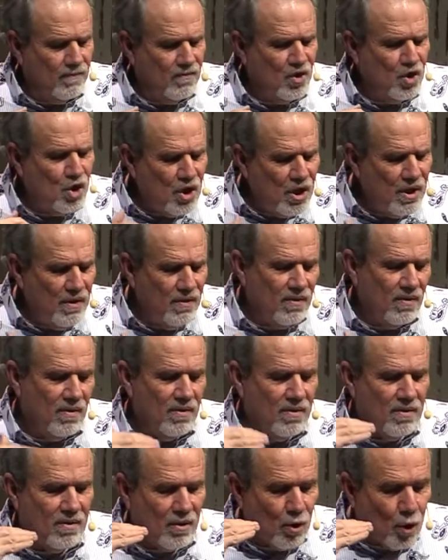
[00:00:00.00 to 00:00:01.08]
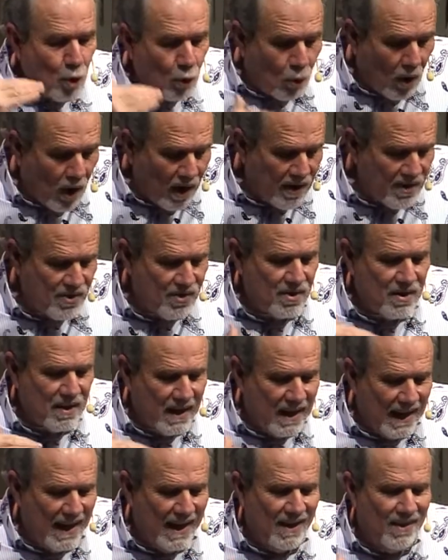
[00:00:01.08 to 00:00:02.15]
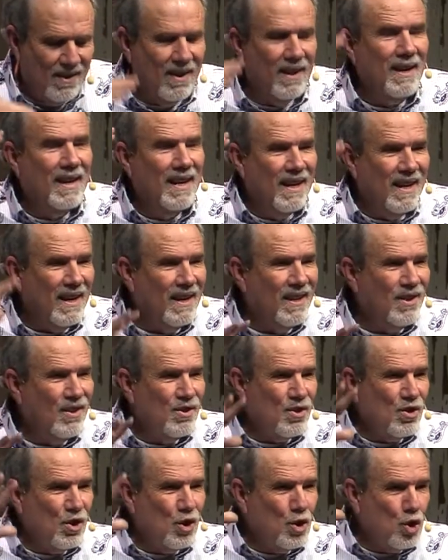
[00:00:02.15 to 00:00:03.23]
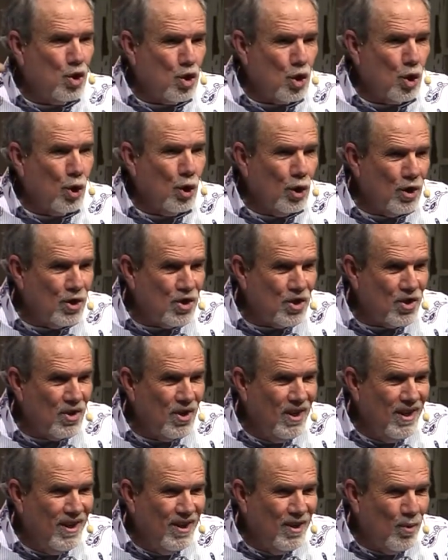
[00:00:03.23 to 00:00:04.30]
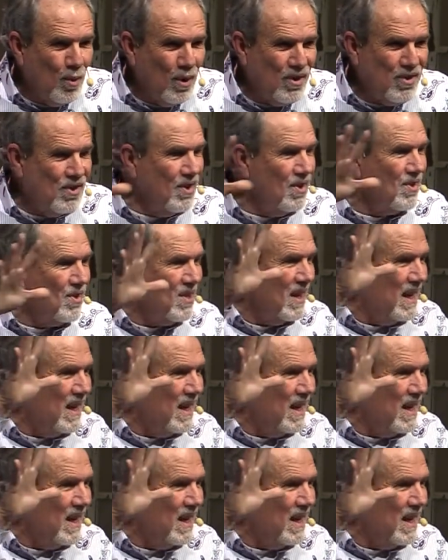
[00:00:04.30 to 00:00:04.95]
Jesus Christ and his church, which is